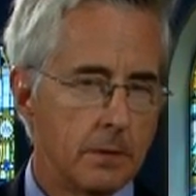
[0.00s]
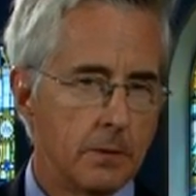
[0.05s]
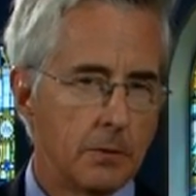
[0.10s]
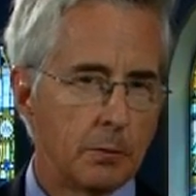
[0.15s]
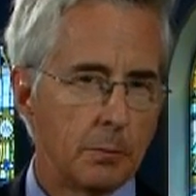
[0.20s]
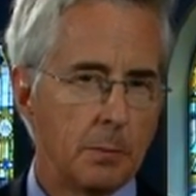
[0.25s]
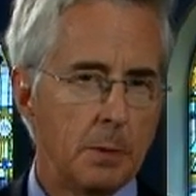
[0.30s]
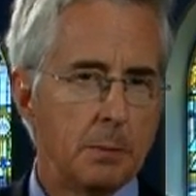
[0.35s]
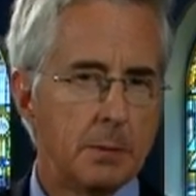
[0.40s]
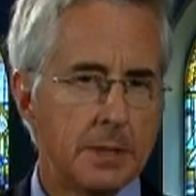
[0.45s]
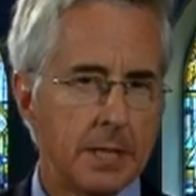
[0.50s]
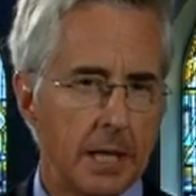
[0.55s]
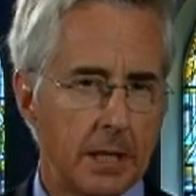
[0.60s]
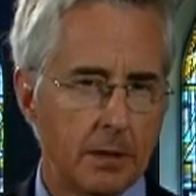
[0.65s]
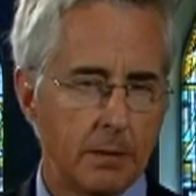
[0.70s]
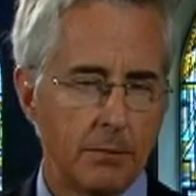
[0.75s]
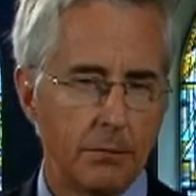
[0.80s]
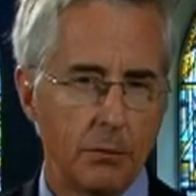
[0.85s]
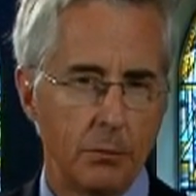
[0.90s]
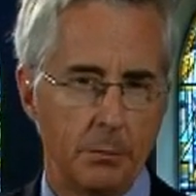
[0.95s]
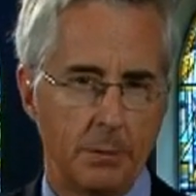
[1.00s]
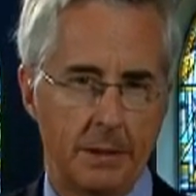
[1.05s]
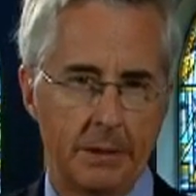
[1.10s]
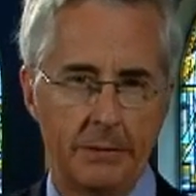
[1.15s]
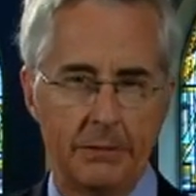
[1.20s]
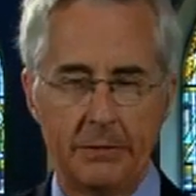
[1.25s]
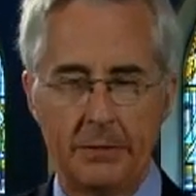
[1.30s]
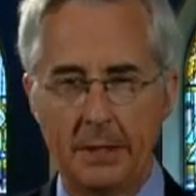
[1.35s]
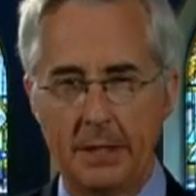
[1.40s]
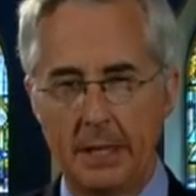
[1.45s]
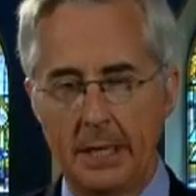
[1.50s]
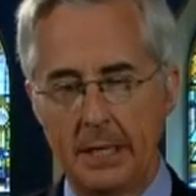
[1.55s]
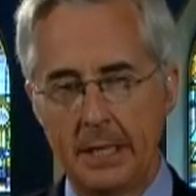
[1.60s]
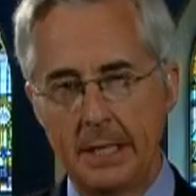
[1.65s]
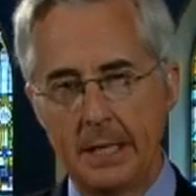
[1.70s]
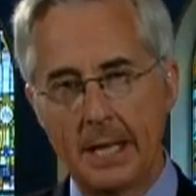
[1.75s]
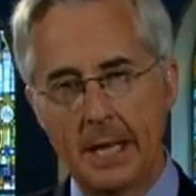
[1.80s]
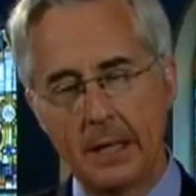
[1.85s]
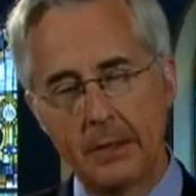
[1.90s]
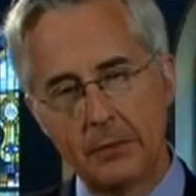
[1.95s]
So maybe take a few minutes today
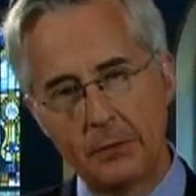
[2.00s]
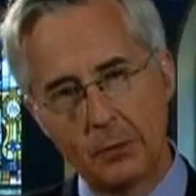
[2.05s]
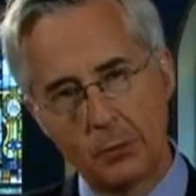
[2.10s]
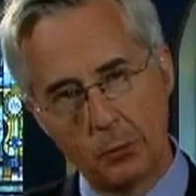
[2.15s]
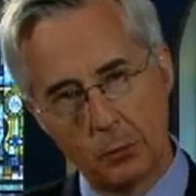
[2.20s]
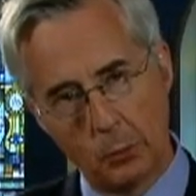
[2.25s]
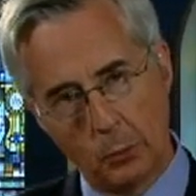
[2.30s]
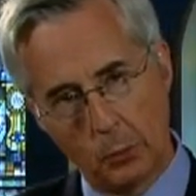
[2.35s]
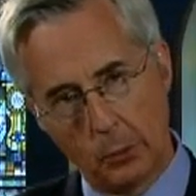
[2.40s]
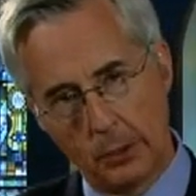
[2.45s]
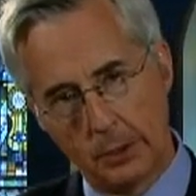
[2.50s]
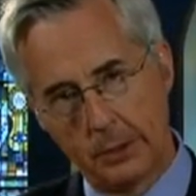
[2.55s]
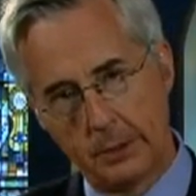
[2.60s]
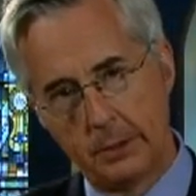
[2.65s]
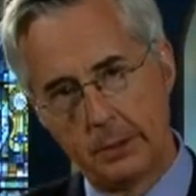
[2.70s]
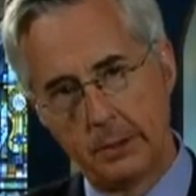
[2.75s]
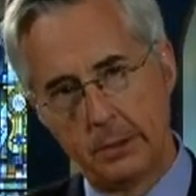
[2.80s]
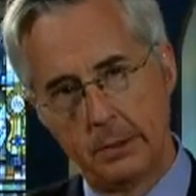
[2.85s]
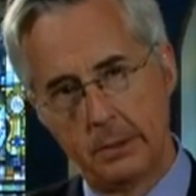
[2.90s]
and ask the Lord,